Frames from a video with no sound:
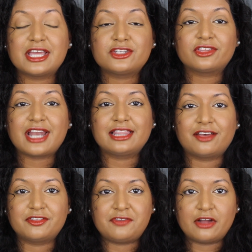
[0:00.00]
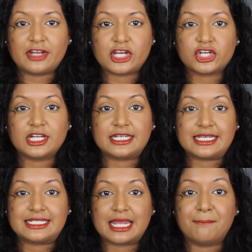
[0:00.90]
guys know that I love the foundation. It
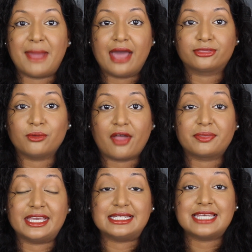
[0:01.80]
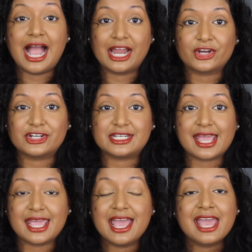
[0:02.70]
does stay matte throughout the entire
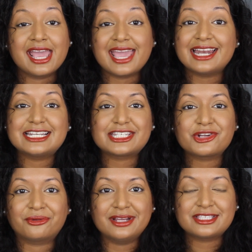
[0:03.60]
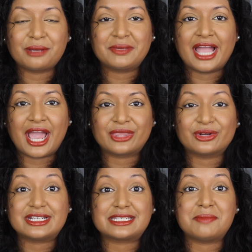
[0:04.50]
day, and it doesn't crease on me either.
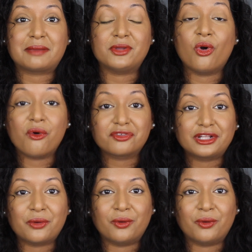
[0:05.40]
It doesn't make me overly